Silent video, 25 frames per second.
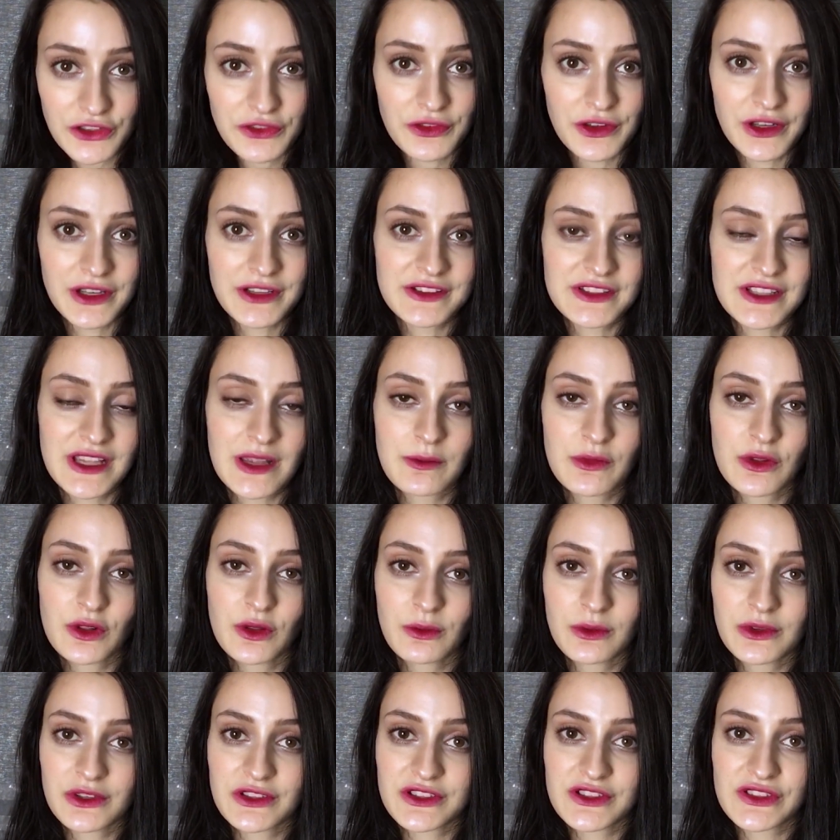for example,
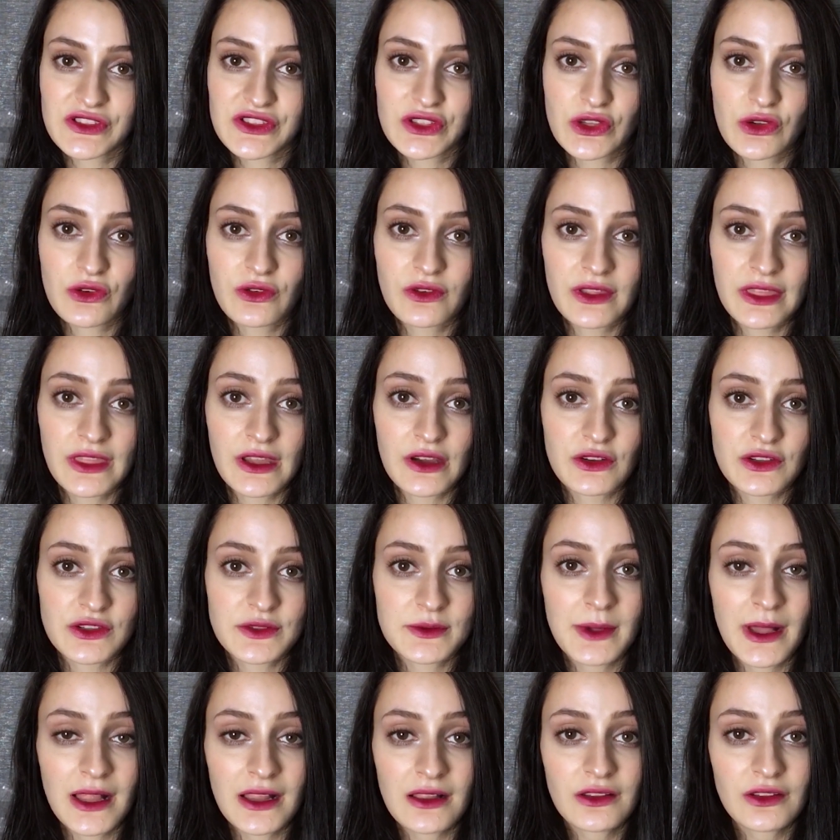which is over there as
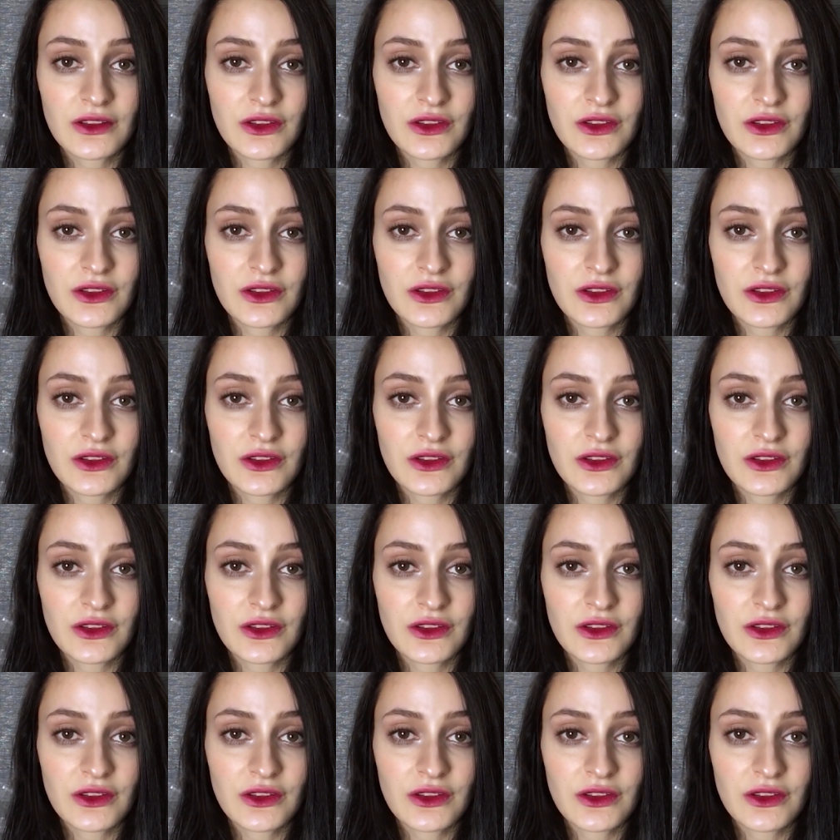well,